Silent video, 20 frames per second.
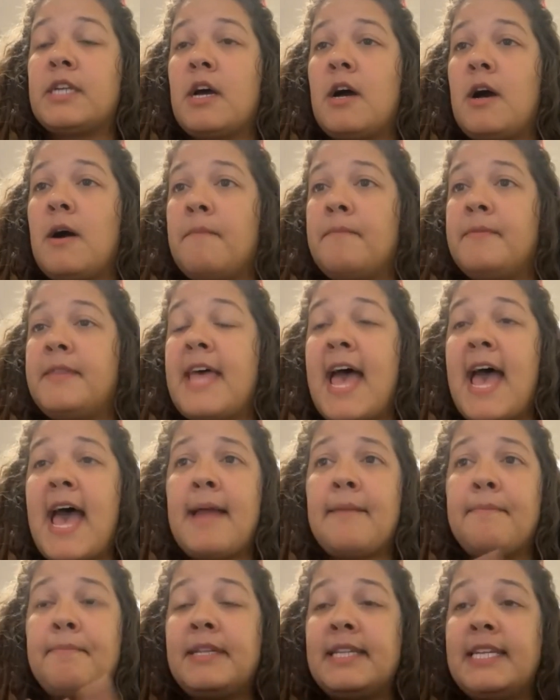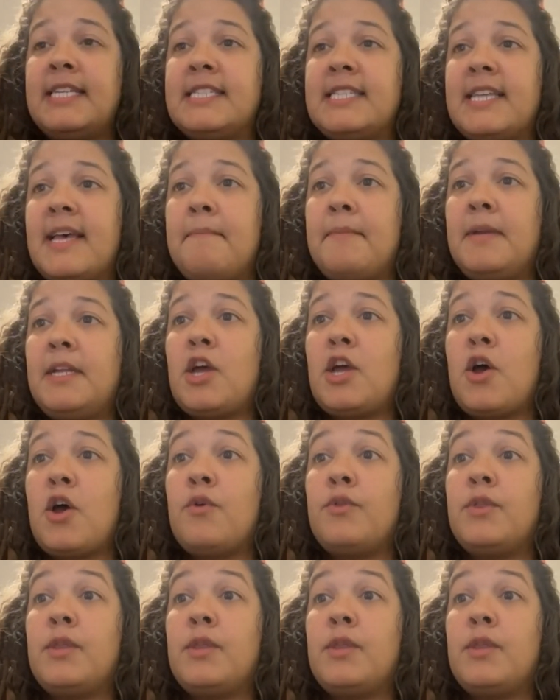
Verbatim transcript: um, that, please let me know.